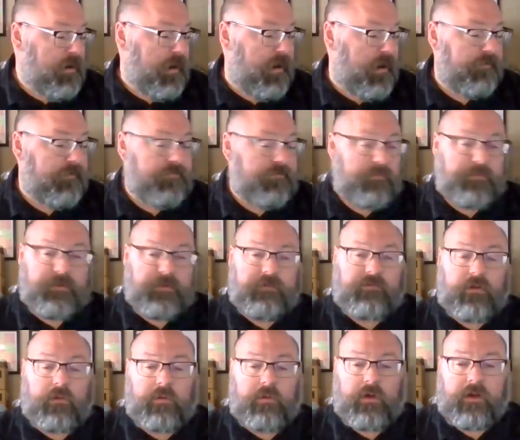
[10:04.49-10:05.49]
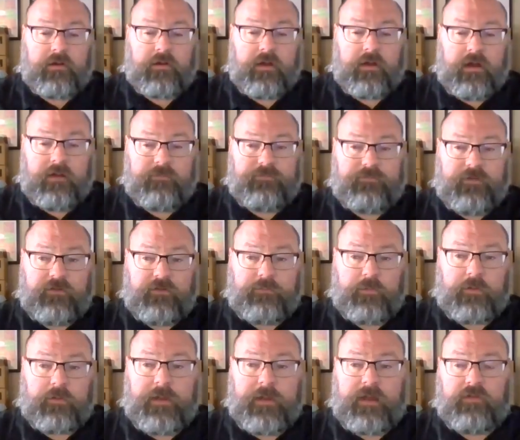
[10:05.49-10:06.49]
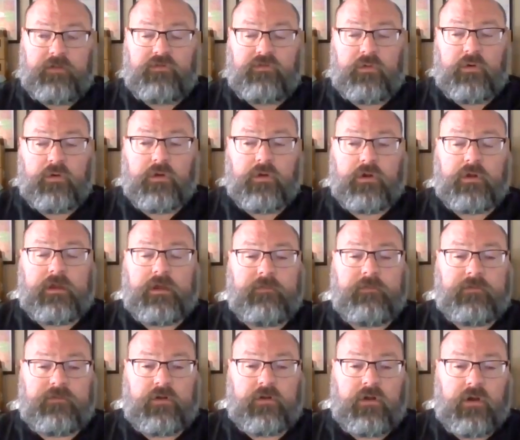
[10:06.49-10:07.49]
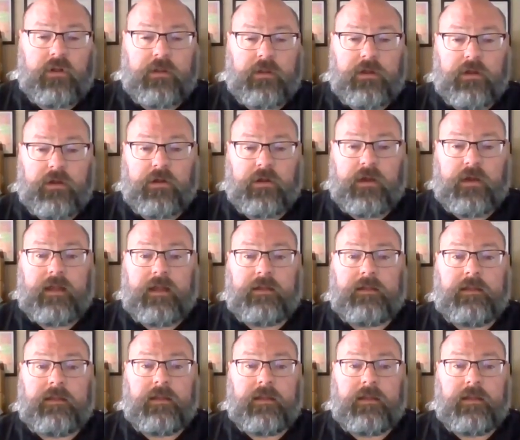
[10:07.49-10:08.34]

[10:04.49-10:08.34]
So please go to our Facebook page or give us a call here at